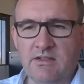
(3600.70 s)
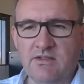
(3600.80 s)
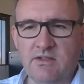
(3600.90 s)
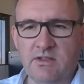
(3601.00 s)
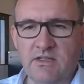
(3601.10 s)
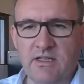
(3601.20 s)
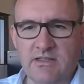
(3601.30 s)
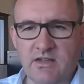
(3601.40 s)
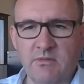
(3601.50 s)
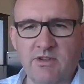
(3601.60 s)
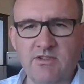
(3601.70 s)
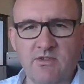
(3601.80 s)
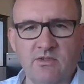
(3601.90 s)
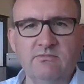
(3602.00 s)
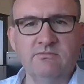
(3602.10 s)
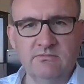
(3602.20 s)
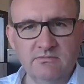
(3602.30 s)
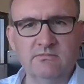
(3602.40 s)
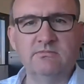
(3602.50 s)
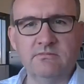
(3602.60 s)
so that's coming soon.
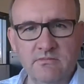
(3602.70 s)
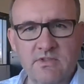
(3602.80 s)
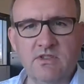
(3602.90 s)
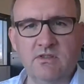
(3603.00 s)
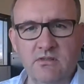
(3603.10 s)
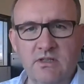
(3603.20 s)
So